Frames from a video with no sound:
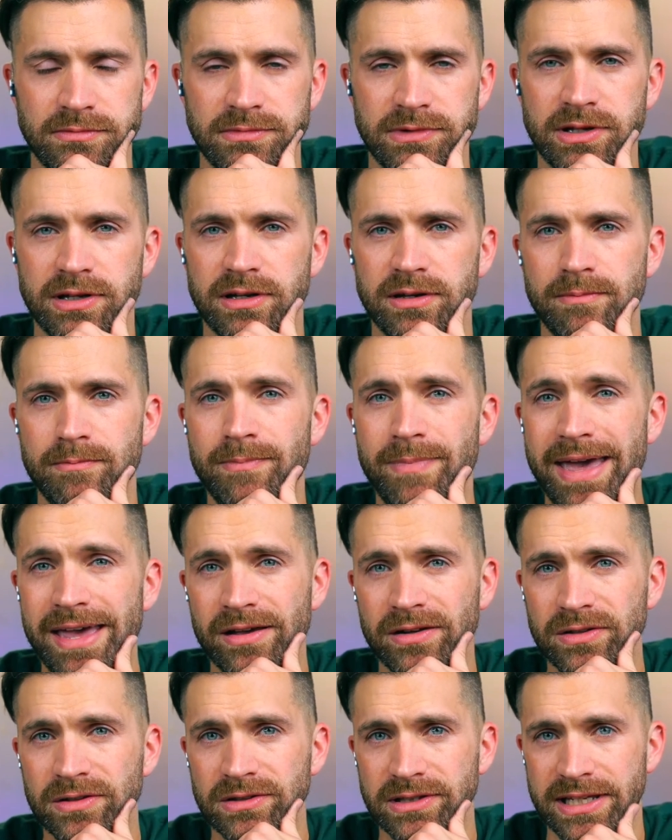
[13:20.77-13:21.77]
The
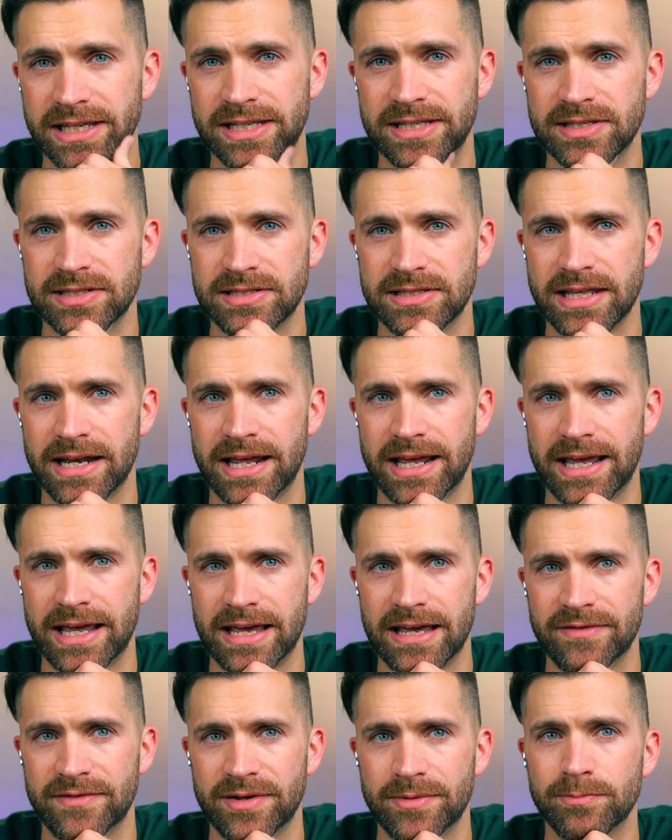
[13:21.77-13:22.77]
male lens that I
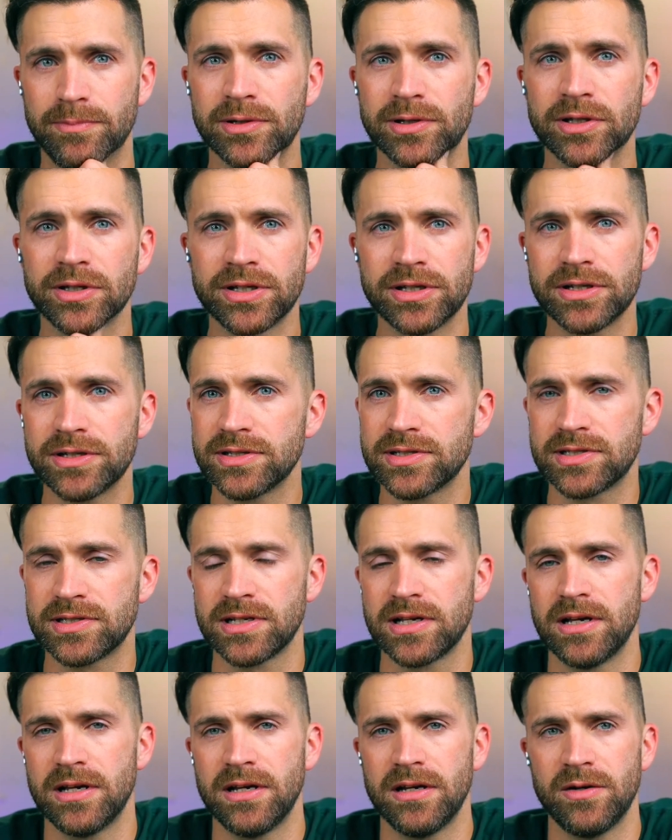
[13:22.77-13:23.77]
have, it blurs
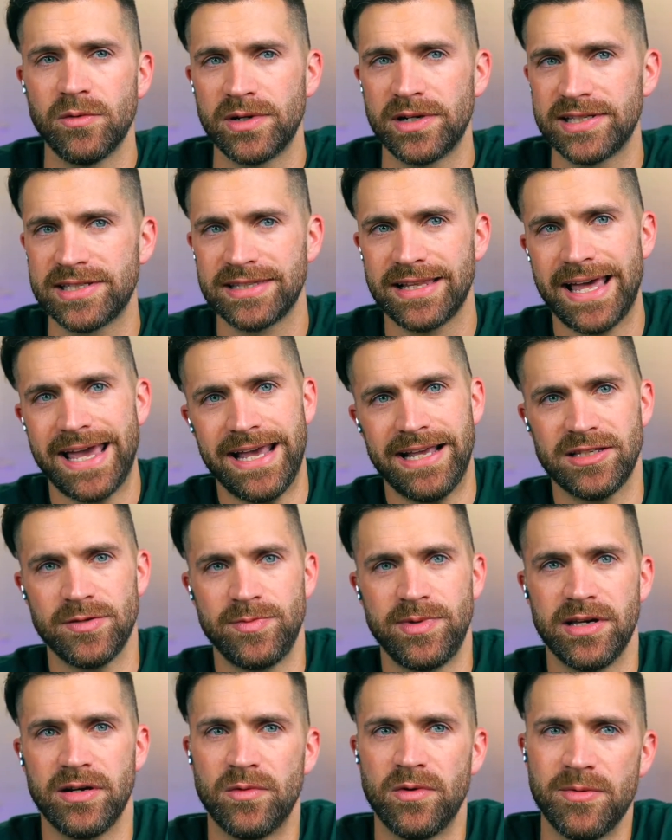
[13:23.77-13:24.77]
what it's like to
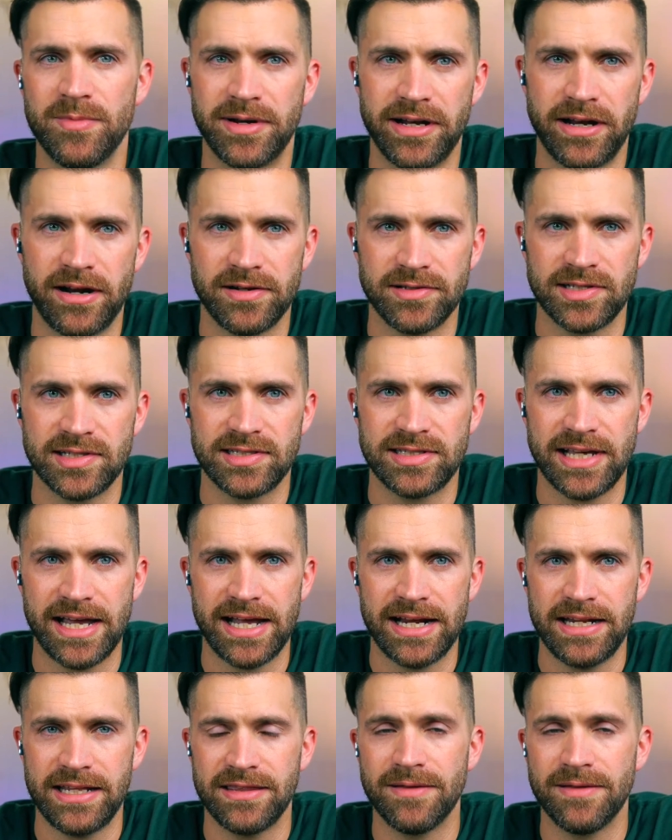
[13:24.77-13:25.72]
be a woman in our society.